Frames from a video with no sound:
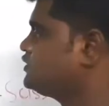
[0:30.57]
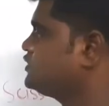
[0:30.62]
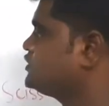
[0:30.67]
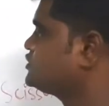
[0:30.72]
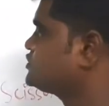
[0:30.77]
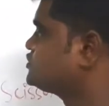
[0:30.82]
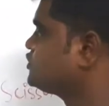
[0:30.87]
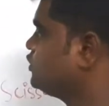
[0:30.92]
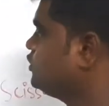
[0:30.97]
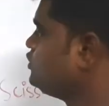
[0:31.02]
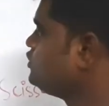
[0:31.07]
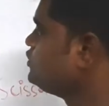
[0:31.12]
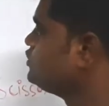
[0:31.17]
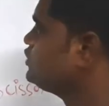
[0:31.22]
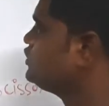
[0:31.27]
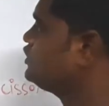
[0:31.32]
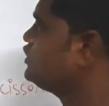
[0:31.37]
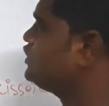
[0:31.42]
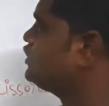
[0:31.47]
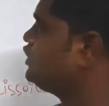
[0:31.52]
So,
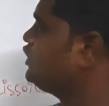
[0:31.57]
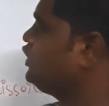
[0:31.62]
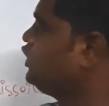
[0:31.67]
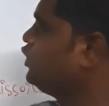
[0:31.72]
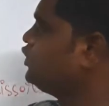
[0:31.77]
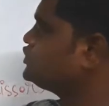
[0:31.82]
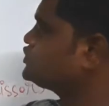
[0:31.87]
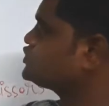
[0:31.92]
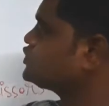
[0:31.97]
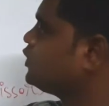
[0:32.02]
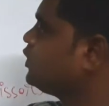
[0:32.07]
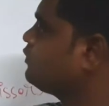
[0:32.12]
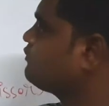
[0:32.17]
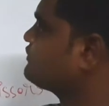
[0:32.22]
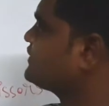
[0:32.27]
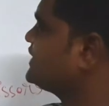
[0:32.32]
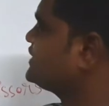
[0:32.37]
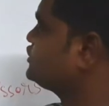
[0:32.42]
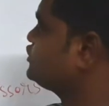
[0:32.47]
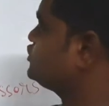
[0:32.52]
los
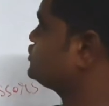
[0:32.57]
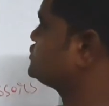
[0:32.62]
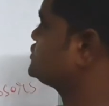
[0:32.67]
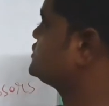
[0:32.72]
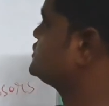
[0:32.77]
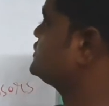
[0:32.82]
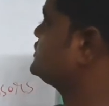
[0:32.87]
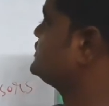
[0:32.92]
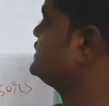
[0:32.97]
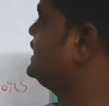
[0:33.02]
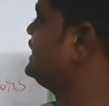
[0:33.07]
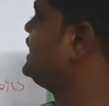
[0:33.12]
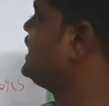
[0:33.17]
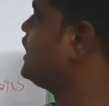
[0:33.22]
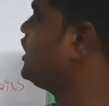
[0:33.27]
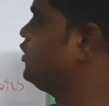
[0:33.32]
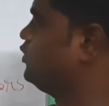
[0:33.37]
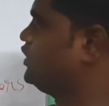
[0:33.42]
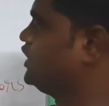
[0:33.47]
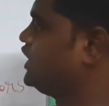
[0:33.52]
objetos del
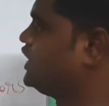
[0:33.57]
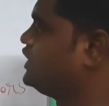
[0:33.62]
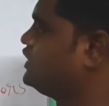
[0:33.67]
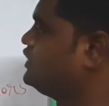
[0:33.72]
aula,